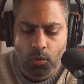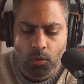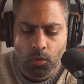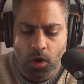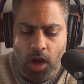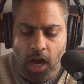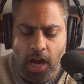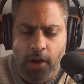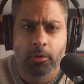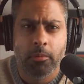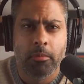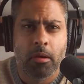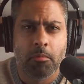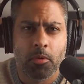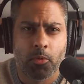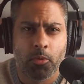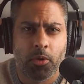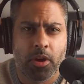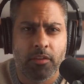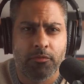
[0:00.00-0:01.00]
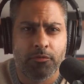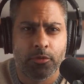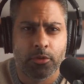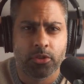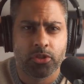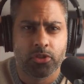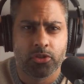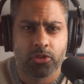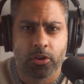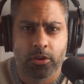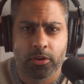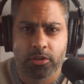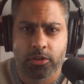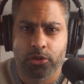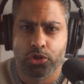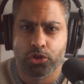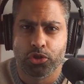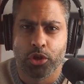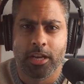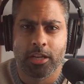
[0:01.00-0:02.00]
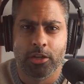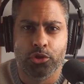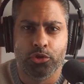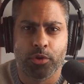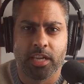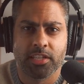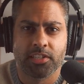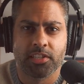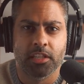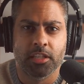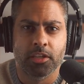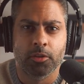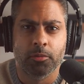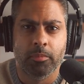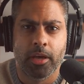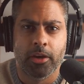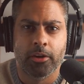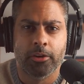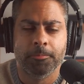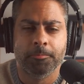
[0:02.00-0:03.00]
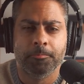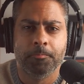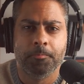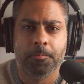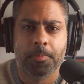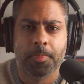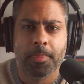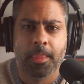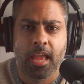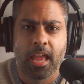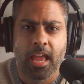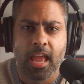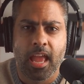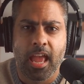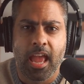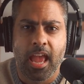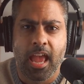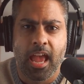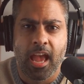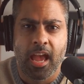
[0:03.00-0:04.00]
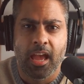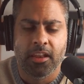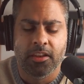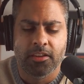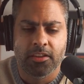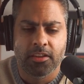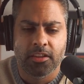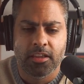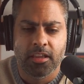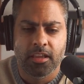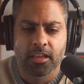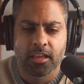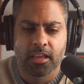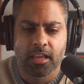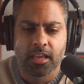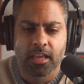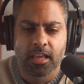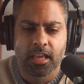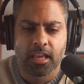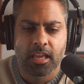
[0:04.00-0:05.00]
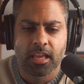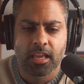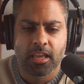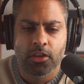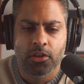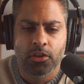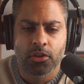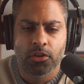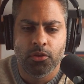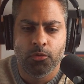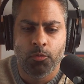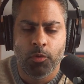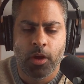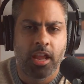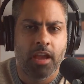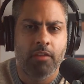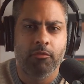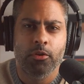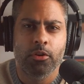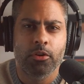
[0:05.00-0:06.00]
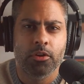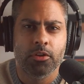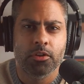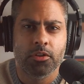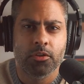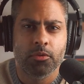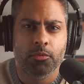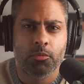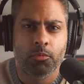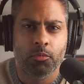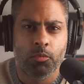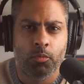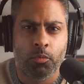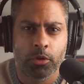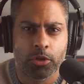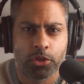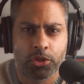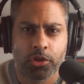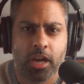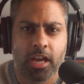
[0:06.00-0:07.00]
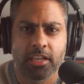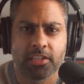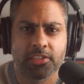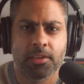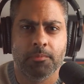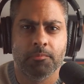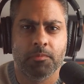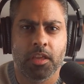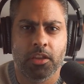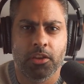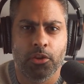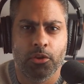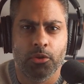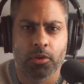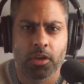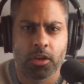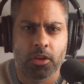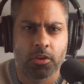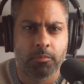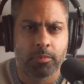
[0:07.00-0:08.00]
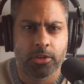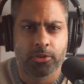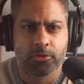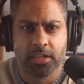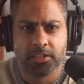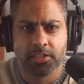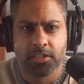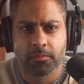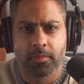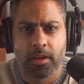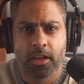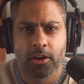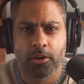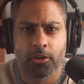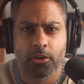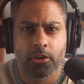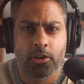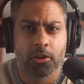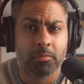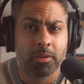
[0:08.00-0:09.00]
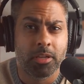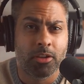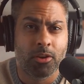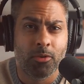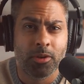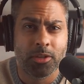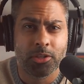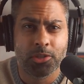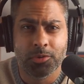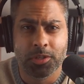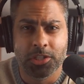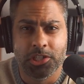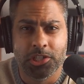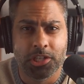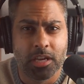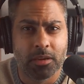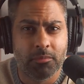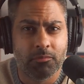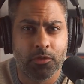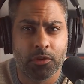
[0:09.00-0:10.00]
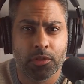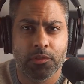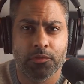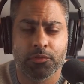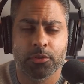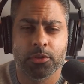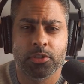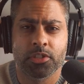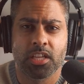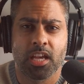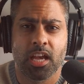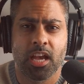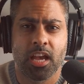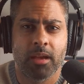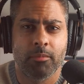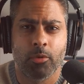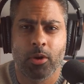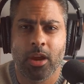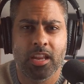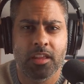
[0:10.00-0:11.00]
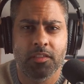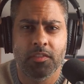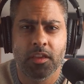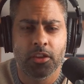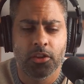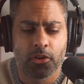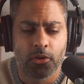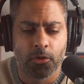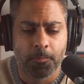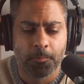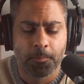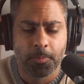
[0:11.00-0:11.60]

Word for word: I remember when I first started to try to dress a little better. And whenever we're trying something new, it could be dressing better, it could be going to a gym for the first time or anything new,